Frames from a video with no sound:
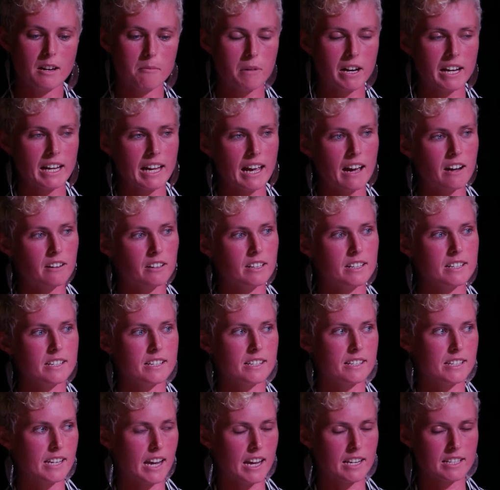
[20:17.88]
By our
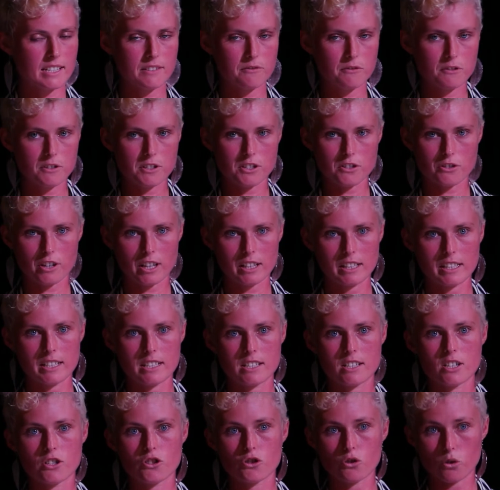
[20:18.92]
understanding, for Australia
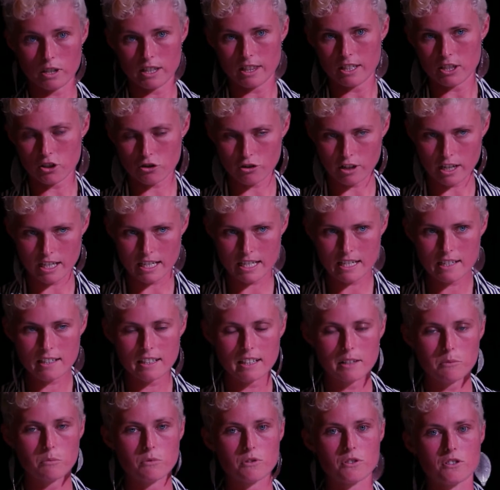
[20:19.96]
to join the treaty,
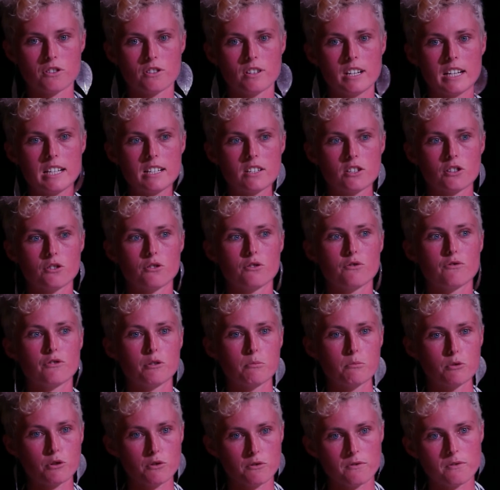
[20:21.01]
it would need to
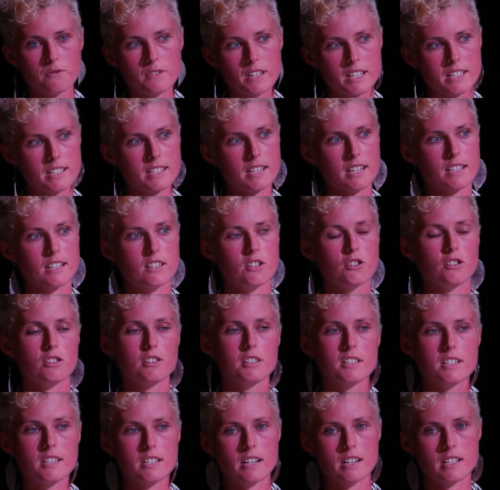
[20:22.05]
remove extended
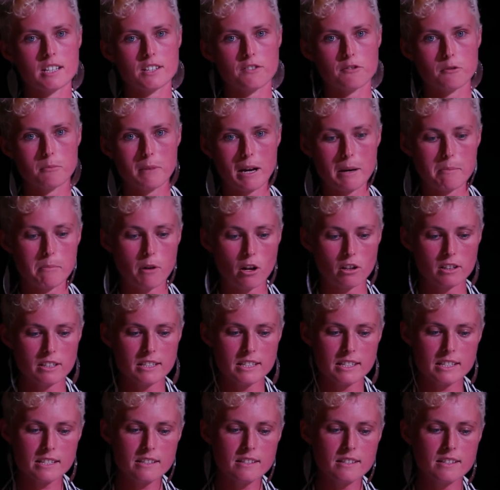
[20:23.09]
nuclear deterrence from our
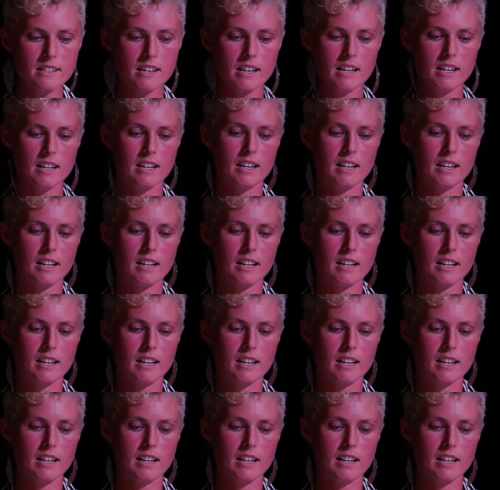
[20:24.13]
policies